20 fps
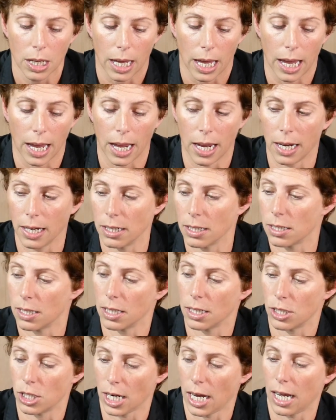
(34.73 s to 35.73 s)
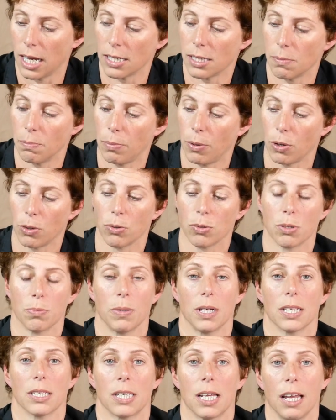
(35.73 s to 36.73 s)
And the jars and bottles
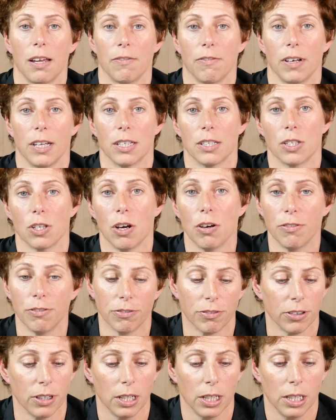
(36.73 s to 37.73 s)
must have lids off.